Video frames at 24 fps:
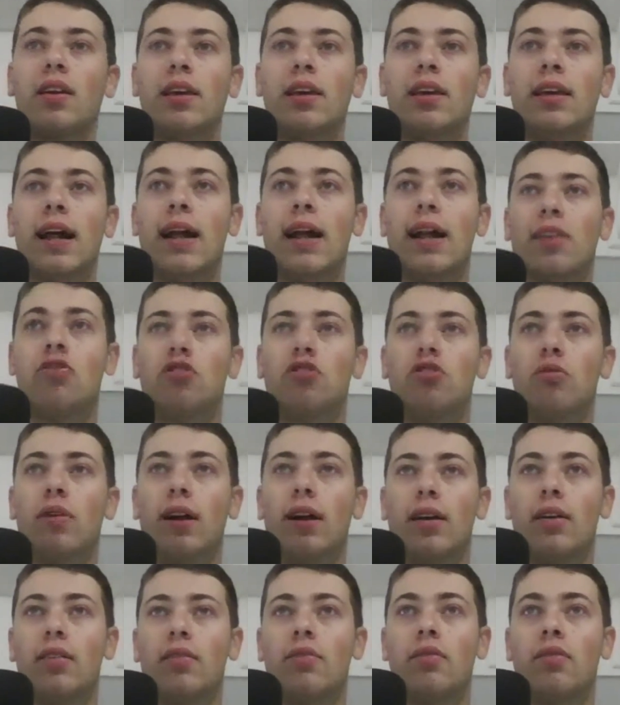He got into
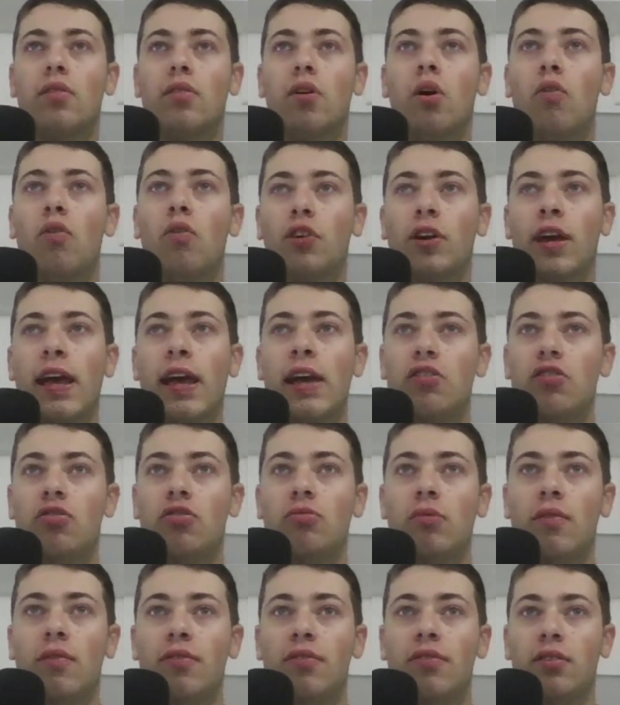an
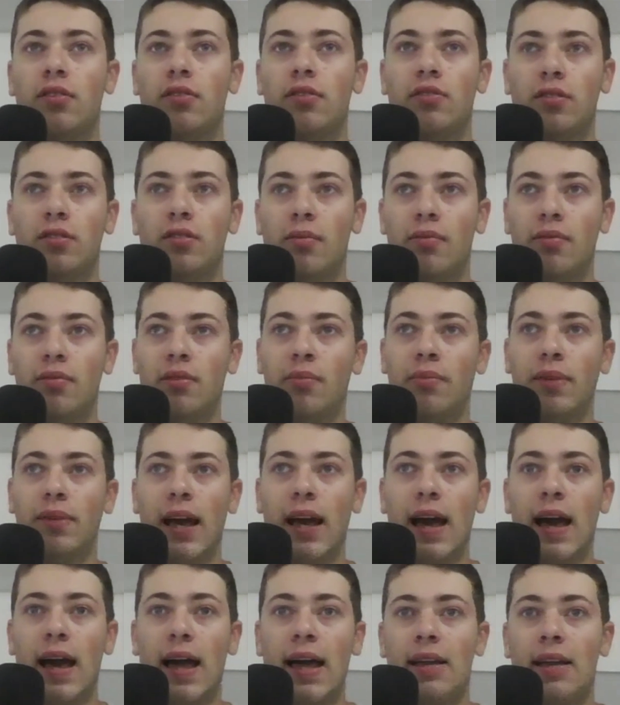altercation with some
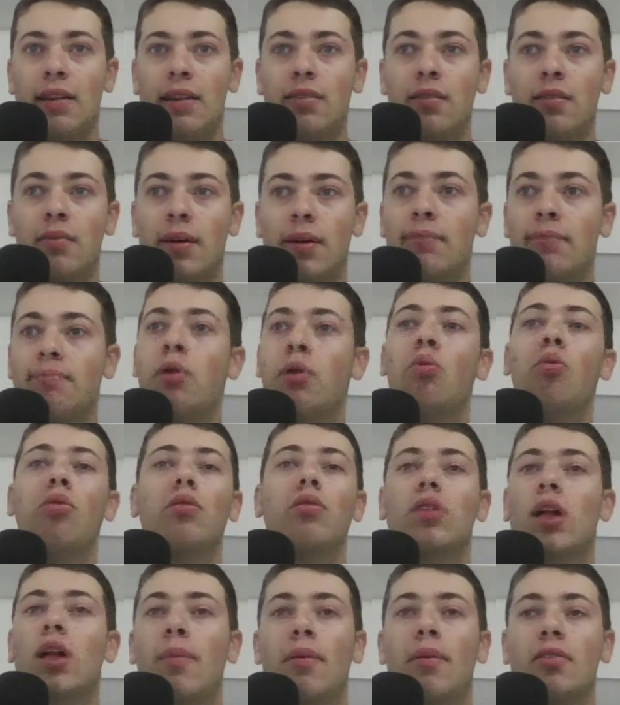guy at some boat
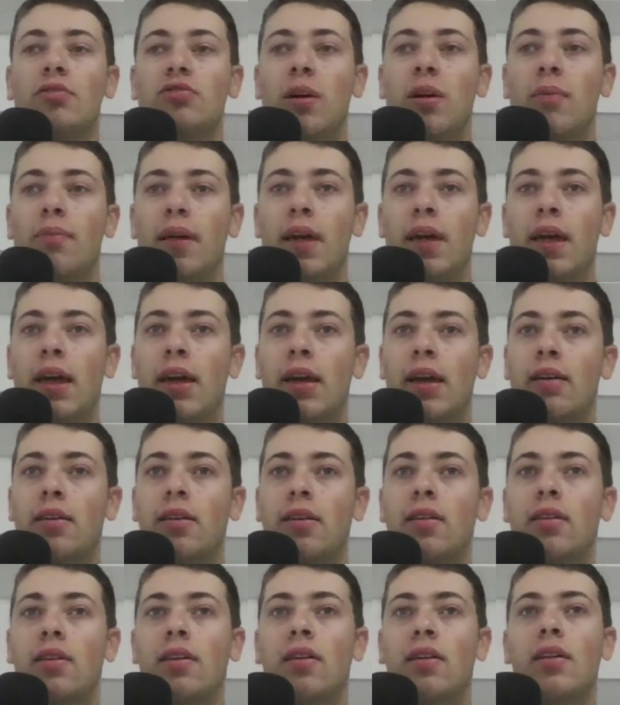club or something.
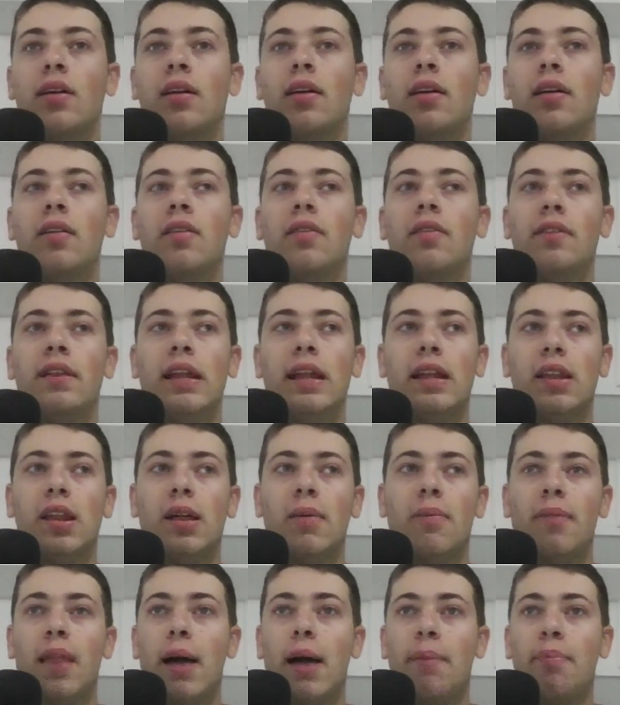They ended
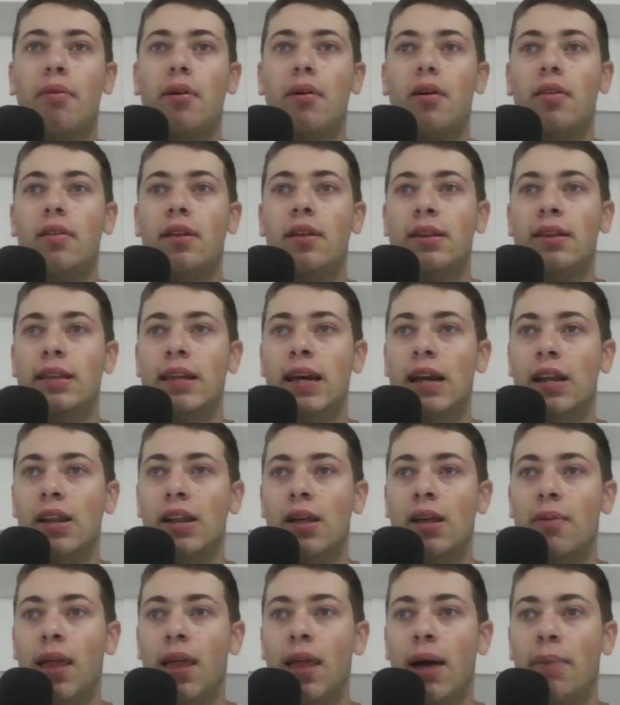up not
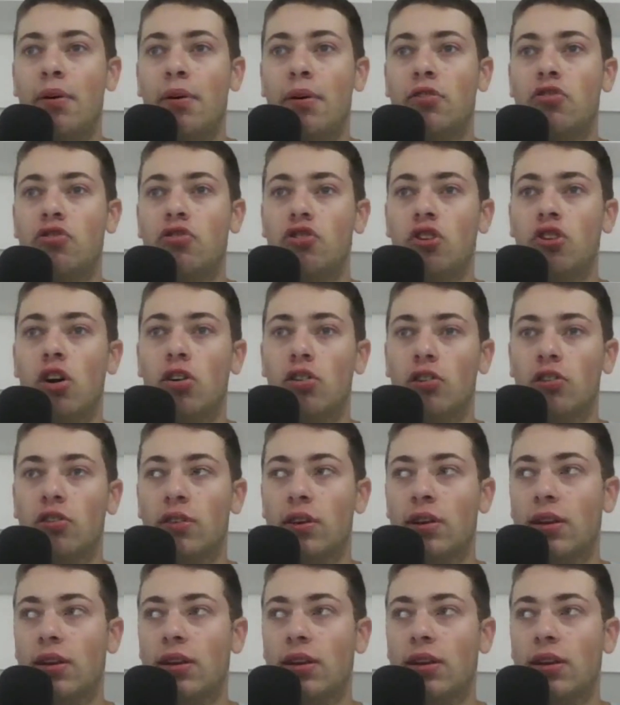pressing charges.